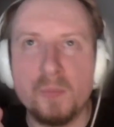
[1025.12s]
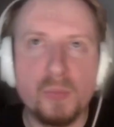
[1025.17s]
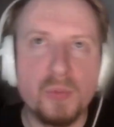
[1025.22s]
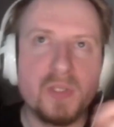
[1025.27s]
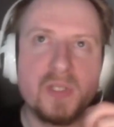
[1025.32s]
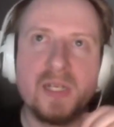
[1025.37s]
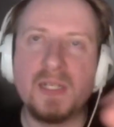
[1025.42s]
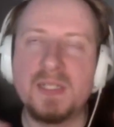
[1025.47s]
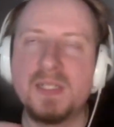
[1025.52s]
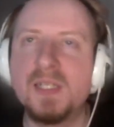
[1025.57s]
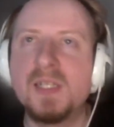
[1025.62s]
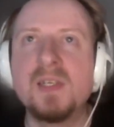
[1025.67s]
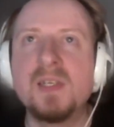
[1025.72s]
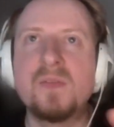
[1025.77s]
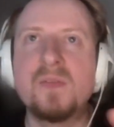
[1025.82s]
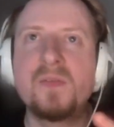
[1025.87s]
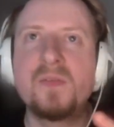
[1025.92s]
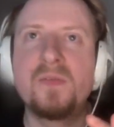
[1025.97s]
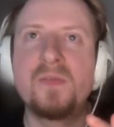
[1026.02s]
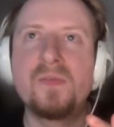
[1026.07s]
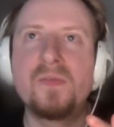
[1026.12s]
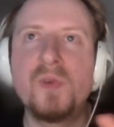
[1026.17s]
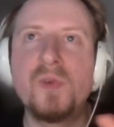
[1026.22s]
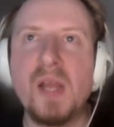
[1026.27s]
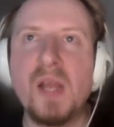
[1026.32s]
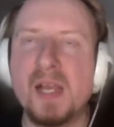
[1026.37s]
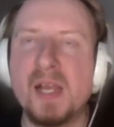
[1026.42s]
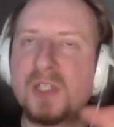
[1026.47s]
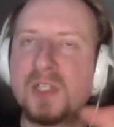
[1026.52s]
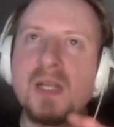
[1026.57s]
of predictive
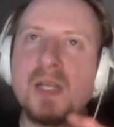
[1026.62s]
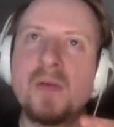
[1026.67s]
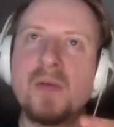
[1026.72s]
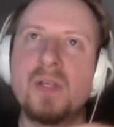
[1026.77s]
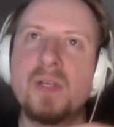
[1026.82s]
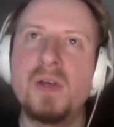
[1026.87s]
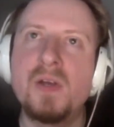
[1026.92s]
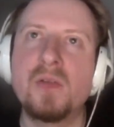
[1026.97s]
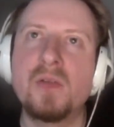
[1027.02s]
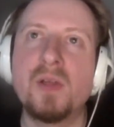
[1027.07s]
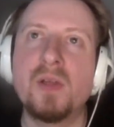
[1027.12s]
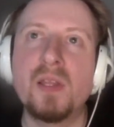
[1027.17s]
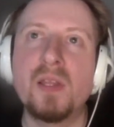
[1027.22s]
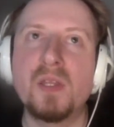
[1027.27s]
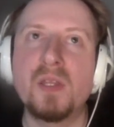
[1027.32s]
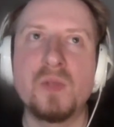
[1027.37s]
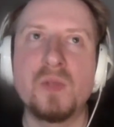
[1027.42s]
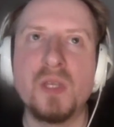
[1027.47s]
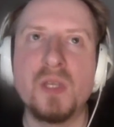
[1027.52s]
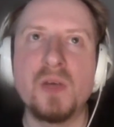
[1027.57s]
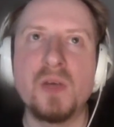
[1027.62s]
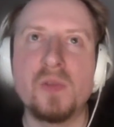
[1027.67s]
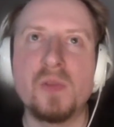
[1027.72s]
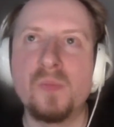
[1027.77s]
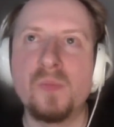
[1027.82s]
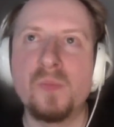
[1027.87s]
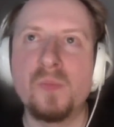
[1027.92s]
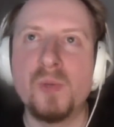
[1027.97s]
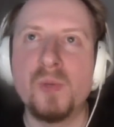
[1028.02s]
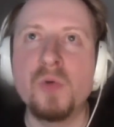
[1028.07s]
reactionary kind of
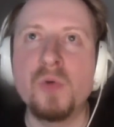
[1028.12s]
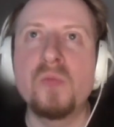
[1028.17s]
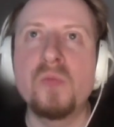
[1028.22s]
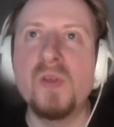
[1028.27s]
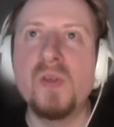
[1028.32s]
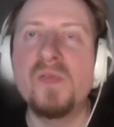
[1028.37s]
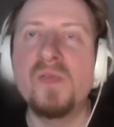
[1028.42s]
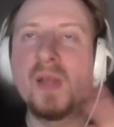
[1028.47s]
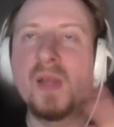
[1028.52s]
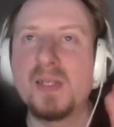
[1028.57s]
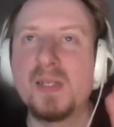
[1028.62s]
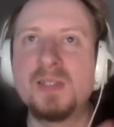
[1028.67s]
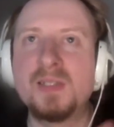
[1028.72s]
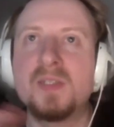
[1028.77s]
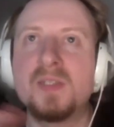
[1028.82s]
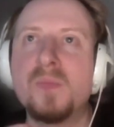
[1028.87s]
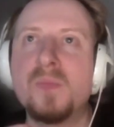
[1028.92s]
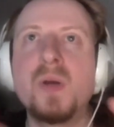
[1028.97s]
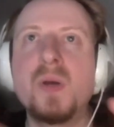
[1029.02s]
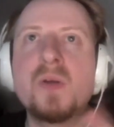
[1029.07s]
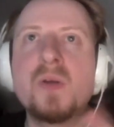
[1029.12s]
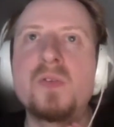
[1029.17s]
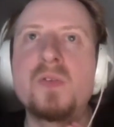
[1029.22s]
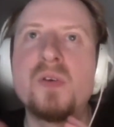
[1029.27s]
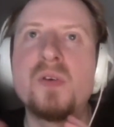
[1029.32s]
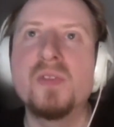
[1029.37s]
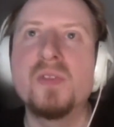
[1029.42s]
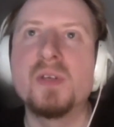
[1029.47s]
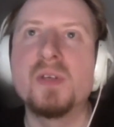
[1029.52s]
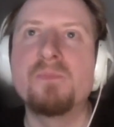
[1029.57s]
the pure reflexes on both
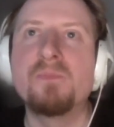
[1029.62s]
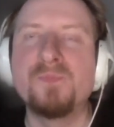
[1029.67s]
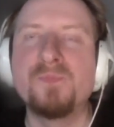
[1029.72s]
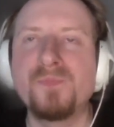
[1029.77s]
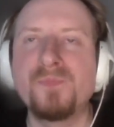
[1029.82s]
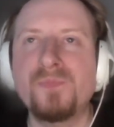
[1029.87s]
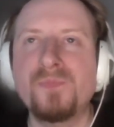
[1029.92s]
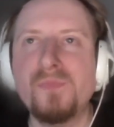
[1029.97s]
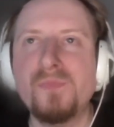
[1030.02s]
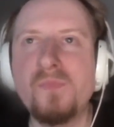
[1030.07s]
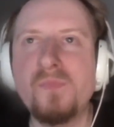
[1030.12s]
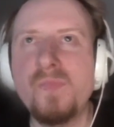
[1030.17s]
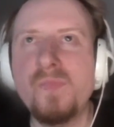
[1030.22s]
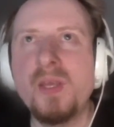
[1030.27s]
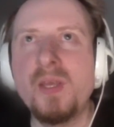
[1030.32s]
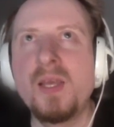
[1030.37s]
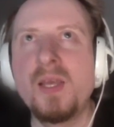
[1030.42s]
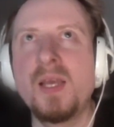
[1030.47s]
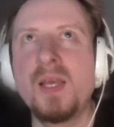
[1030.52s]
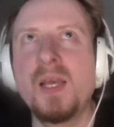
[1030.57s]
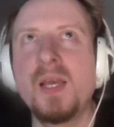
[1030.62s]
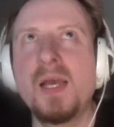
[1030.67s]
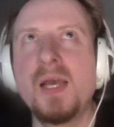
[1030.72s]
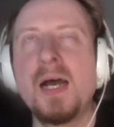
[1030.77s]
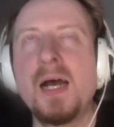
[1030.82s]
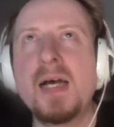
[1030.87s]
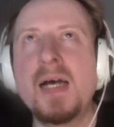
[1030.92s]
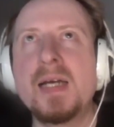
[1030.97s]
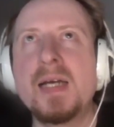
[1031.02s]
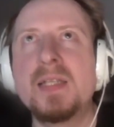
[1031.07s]
of them.
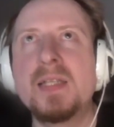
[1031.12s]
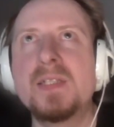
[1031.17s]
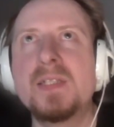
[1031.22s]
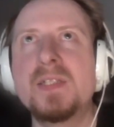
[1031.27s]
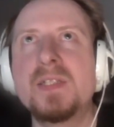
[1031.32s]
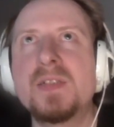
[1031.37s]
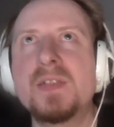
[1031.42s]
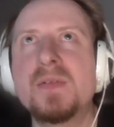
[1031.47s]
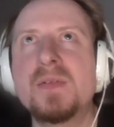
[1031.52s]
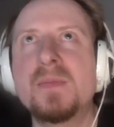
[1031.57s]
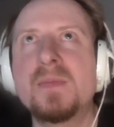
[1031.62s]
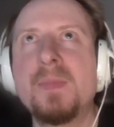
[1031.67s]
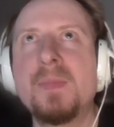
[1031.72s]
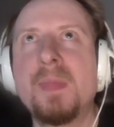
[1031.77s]
And